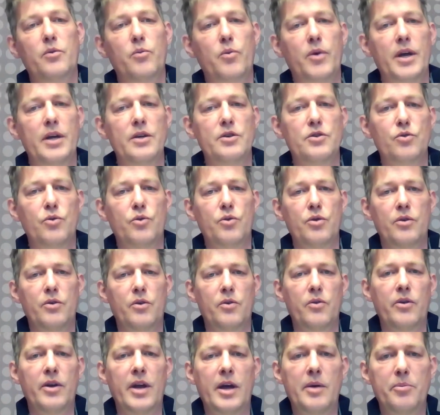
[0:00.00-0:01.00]
ways you can
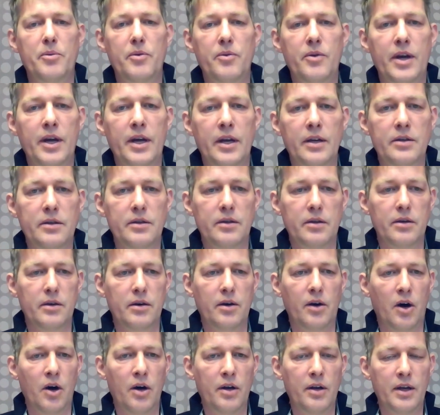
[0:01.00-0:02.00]
collaborate
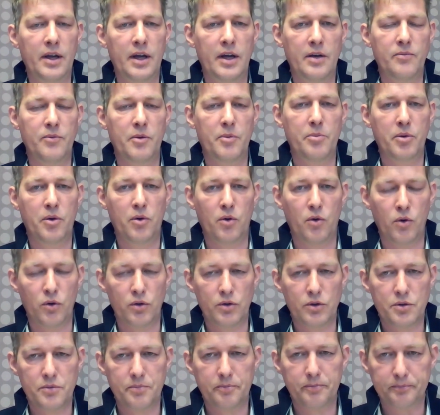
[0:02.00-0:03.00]
on that
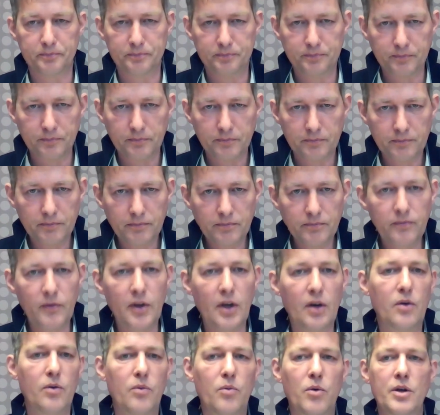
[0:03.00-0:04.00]
report.
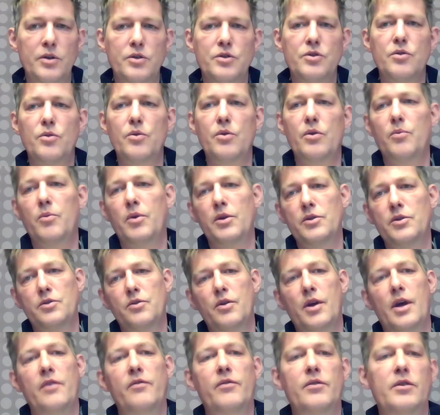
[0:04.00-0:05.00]
Once you
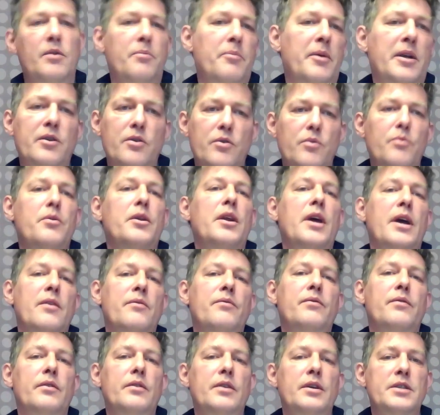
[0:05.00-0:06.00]
have, you would
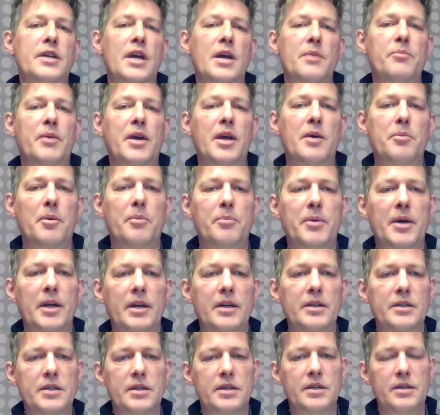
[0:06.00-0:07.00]
have the same
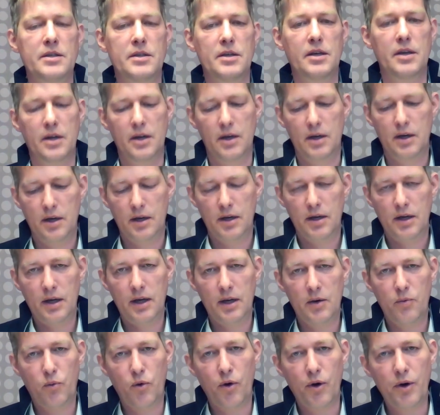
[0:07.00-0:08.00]
capabilities
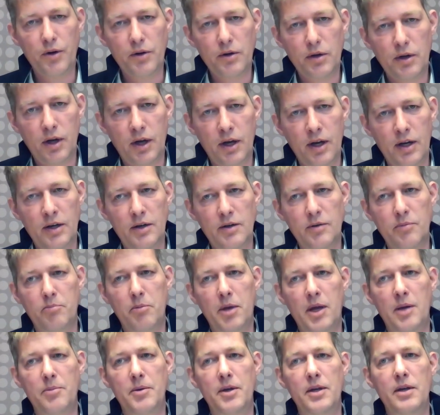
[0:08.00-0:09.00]
in Word, and
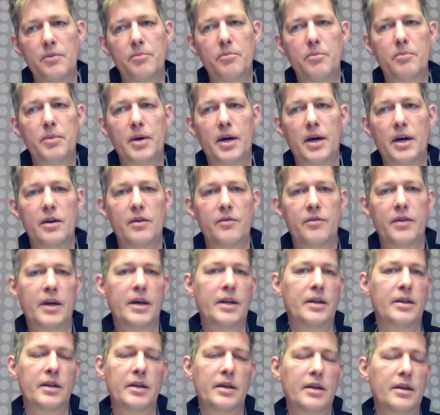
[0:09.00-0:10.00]
maybe part of
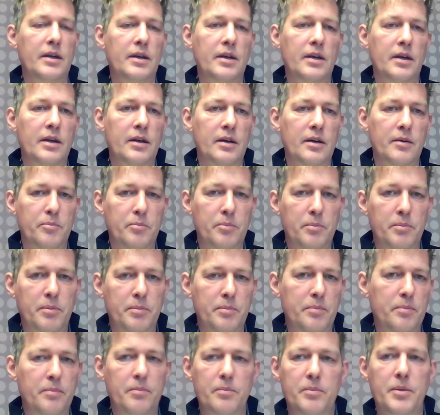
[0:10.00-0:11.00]
that in
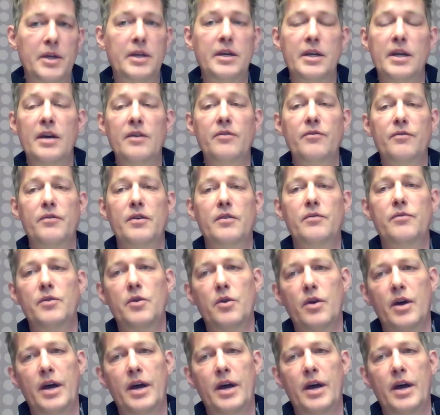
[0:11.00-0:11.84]
PDF if